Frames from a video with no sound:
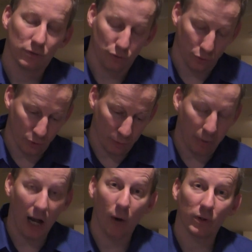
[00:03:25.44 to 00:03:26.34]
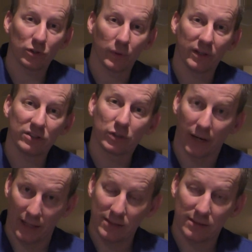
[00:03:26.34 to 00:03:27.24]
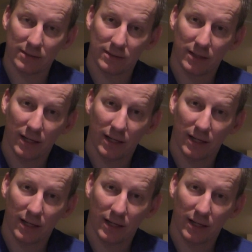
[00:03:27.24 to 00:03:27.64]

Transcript: to empower us with his grace,